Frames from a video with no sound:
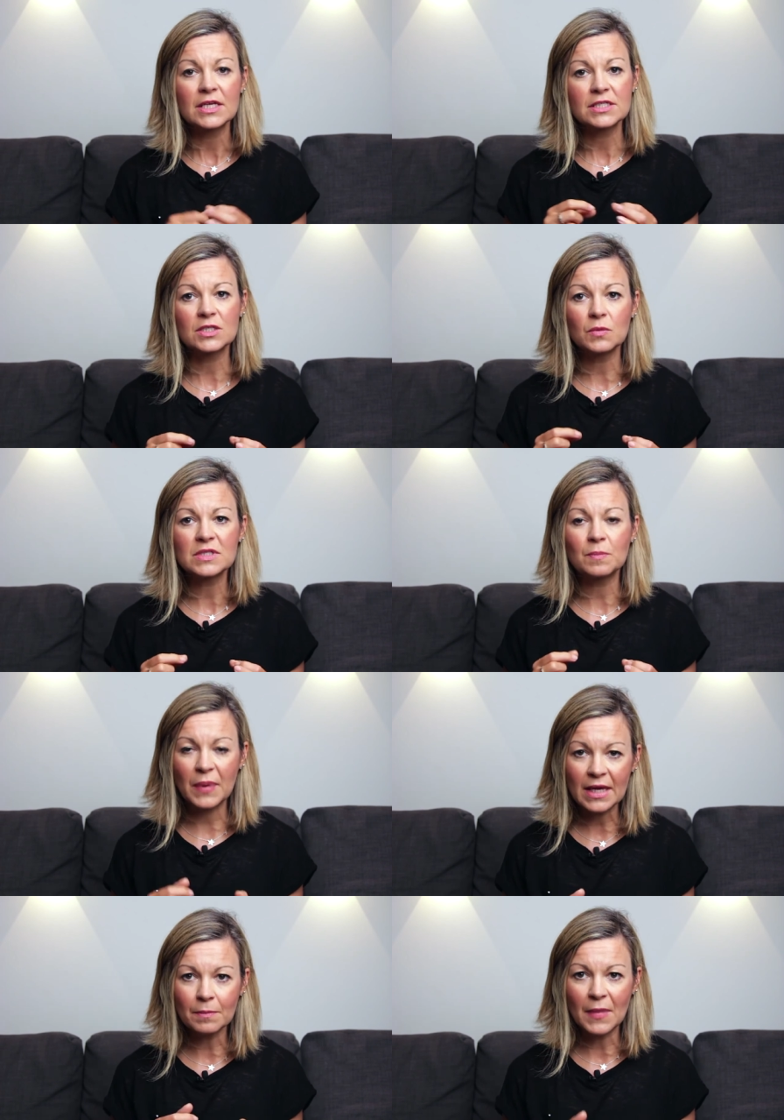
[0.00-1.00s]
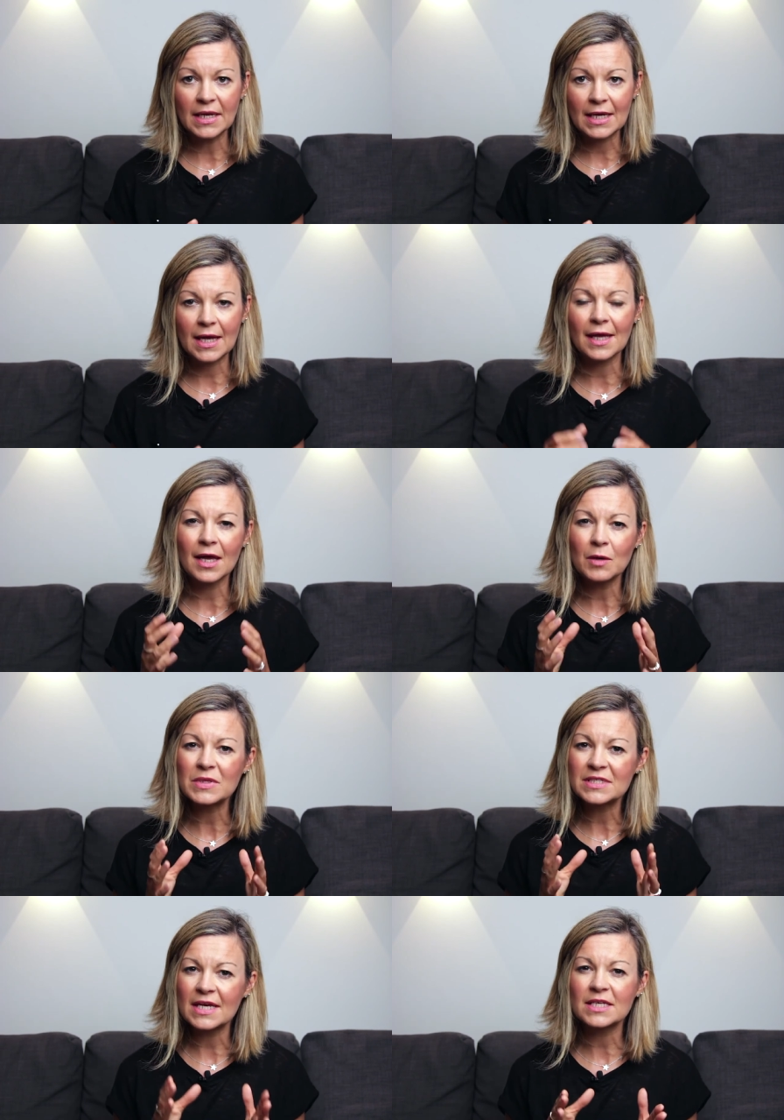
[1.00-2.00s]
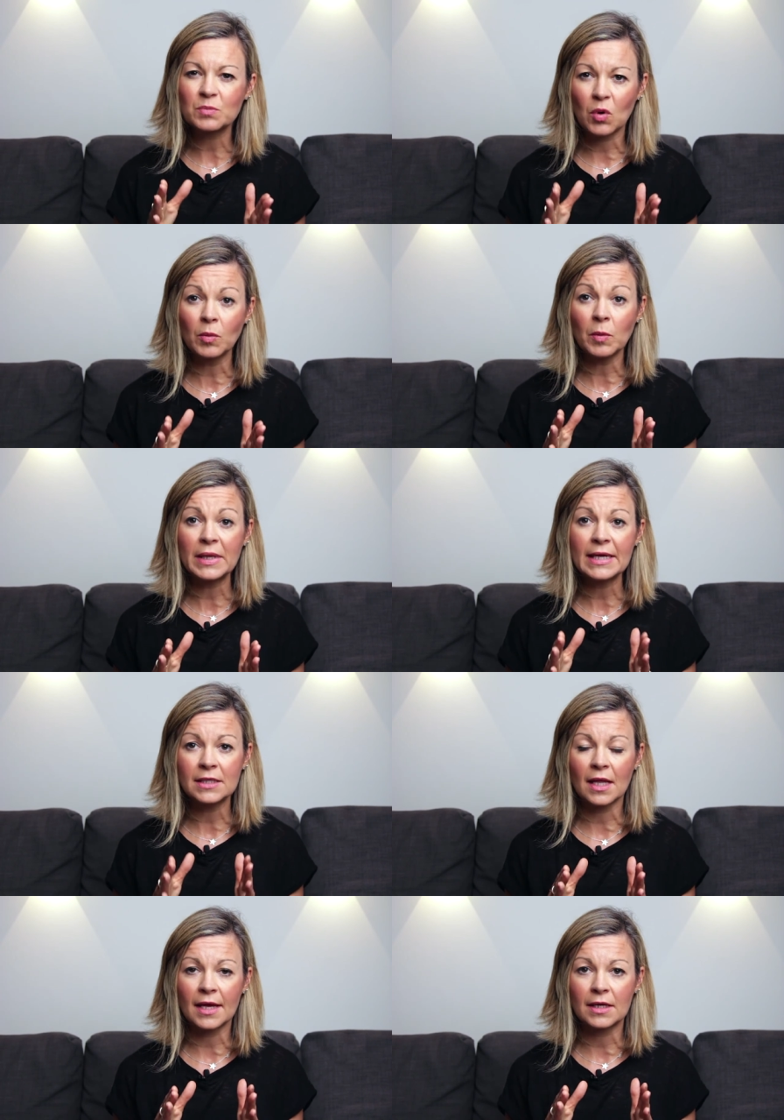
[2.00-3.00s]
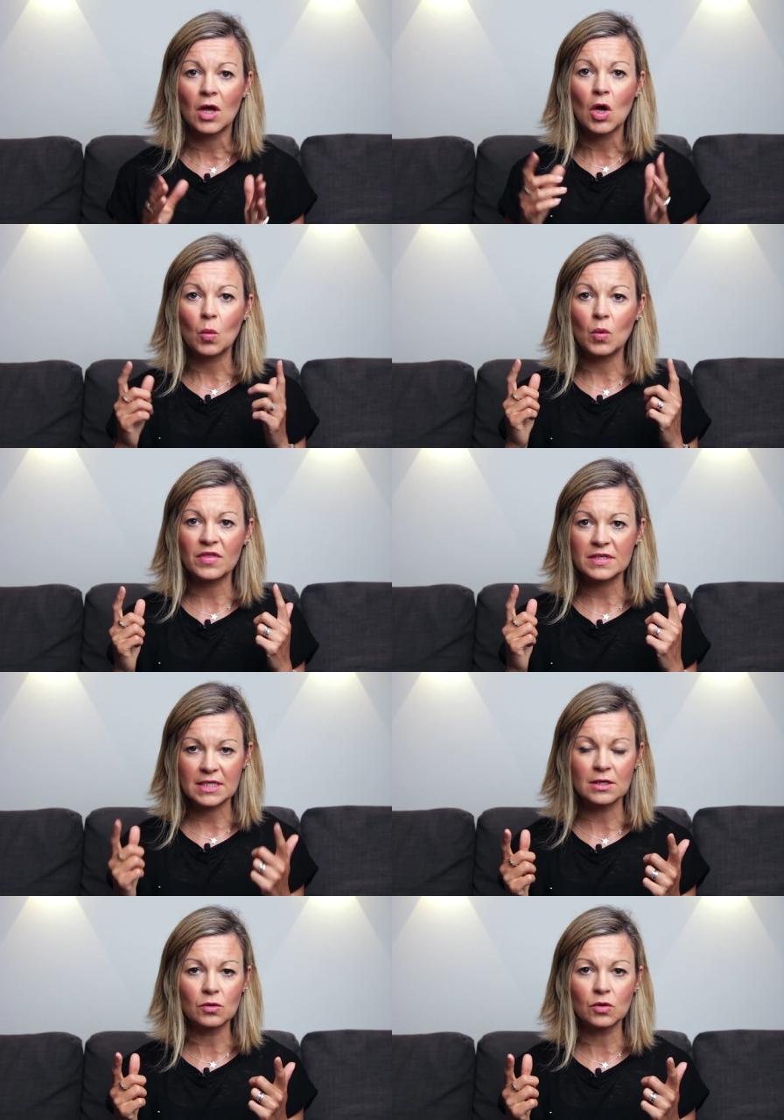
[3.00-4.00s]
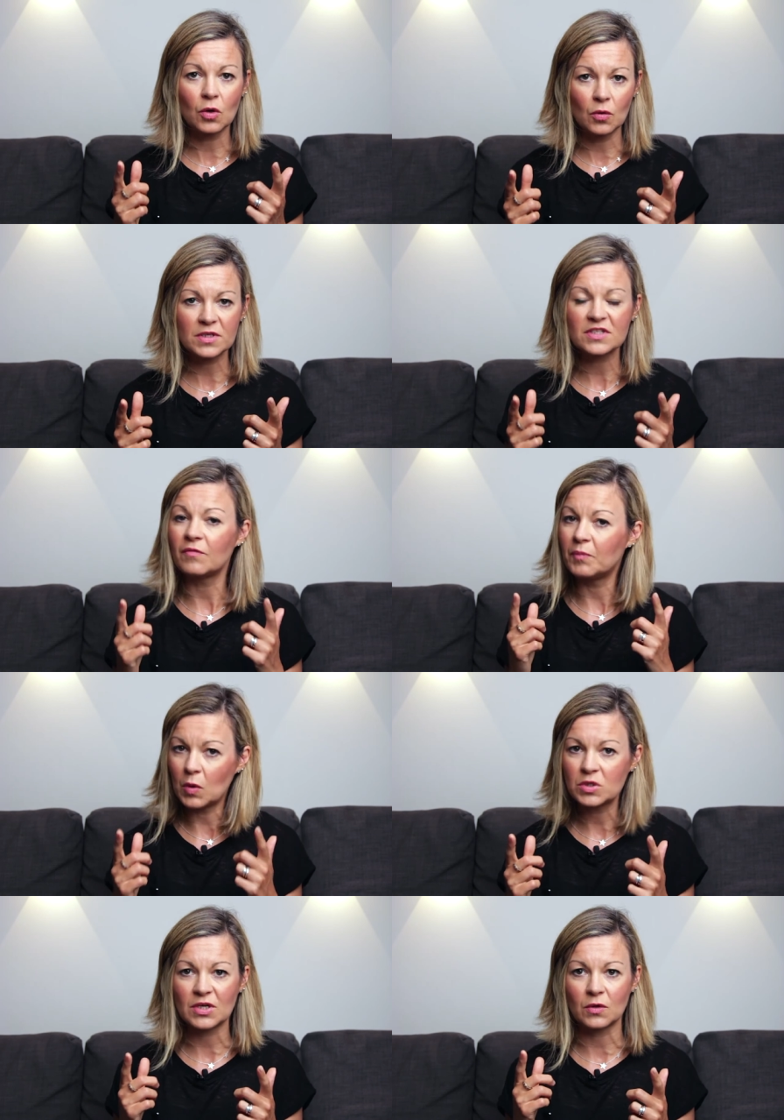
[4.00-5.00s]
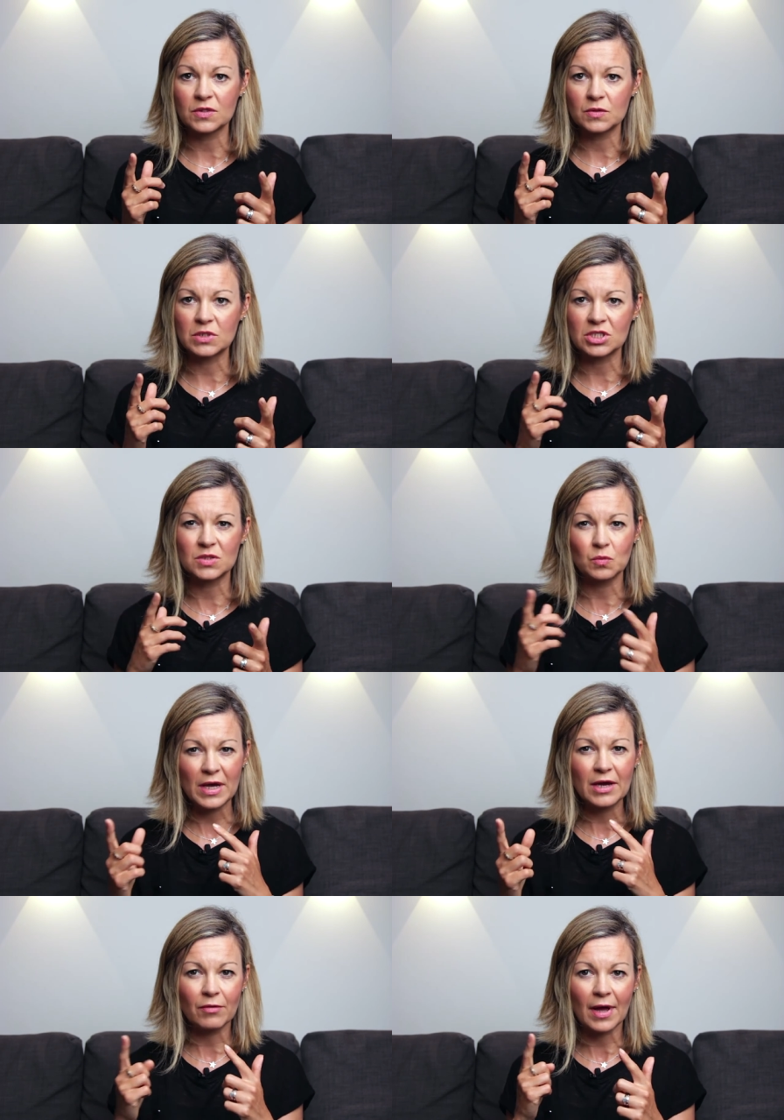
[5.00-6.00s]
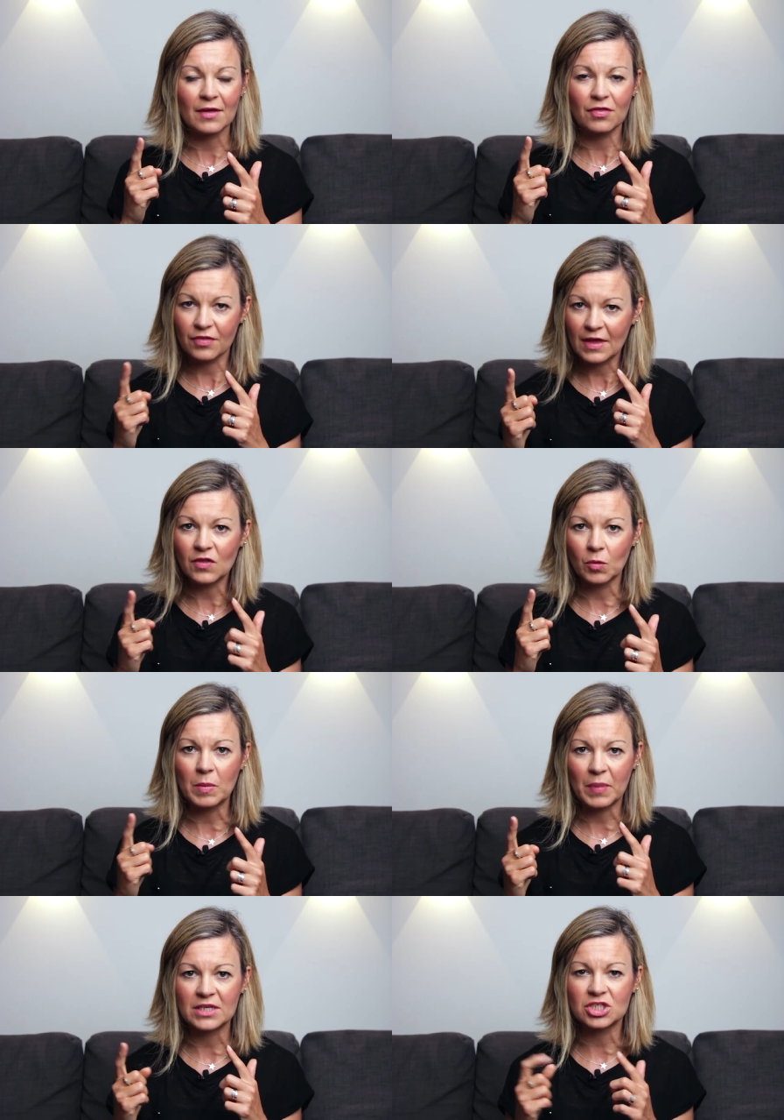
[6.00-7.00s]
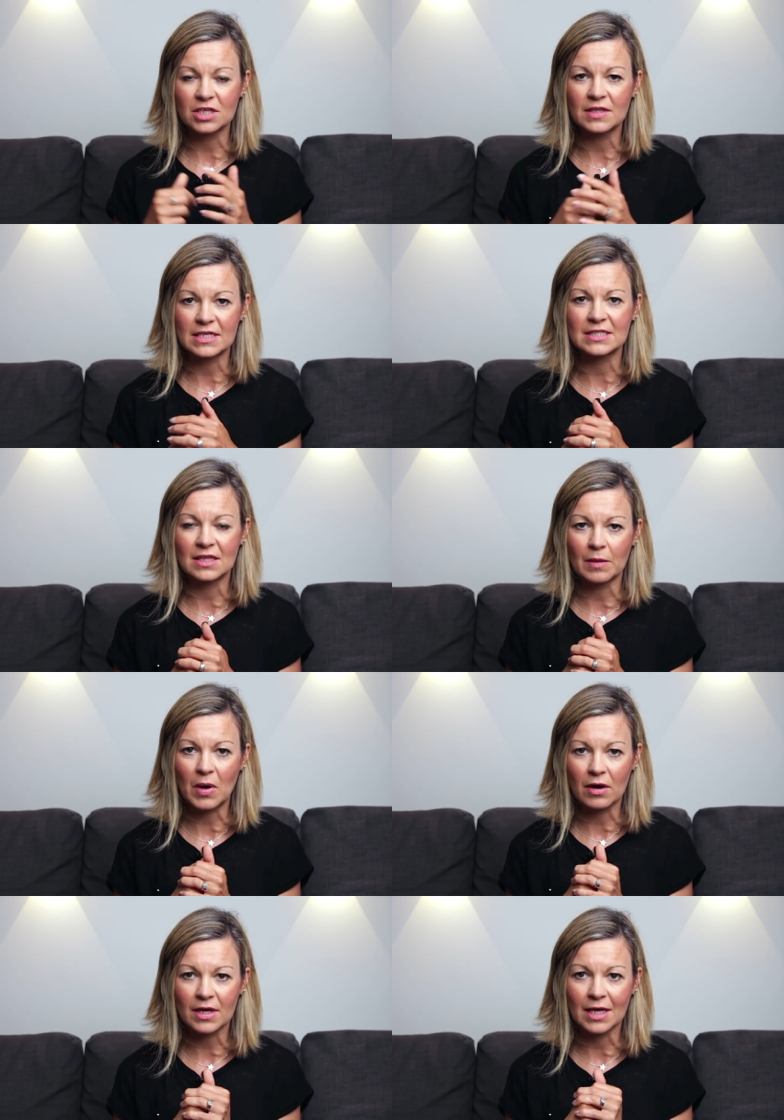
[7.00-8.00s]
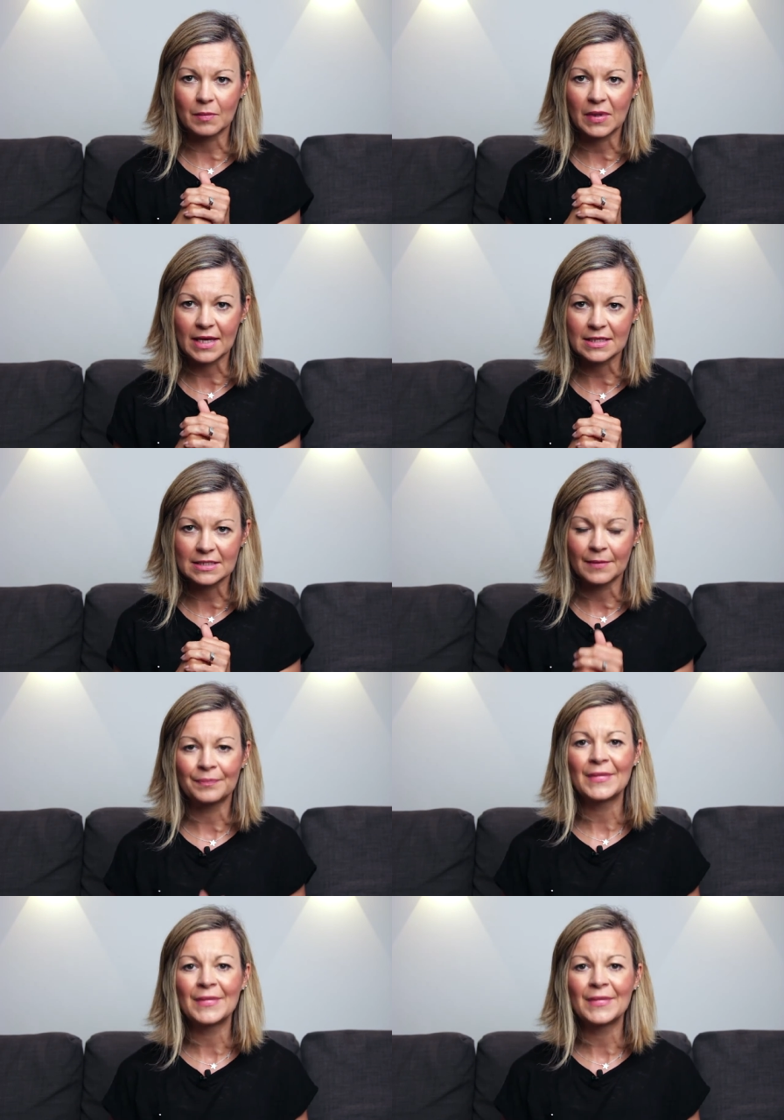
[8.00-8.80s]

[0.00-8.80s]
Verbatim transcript: So it's big money, and I would say it's probably in line with a single course of Botox, which is where I think they'll be pitching this in the marketplace.